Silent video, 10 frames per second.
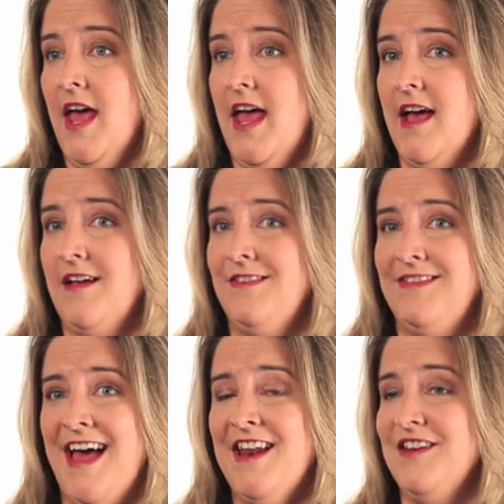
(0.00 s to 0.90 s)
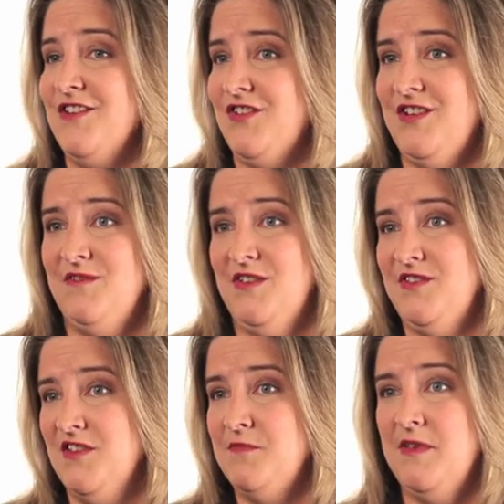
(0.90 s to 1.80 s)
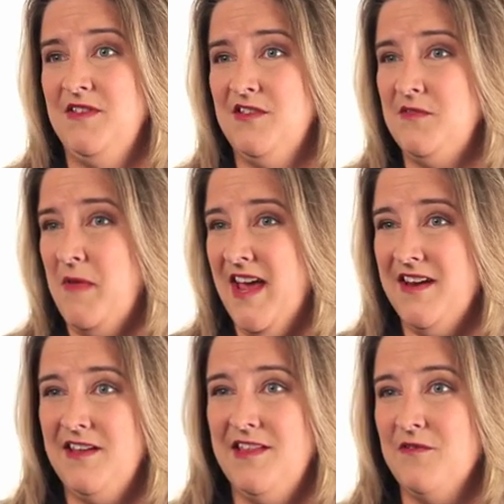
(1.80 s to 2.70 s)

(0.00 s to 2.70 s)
and that initiative has since been disbanded.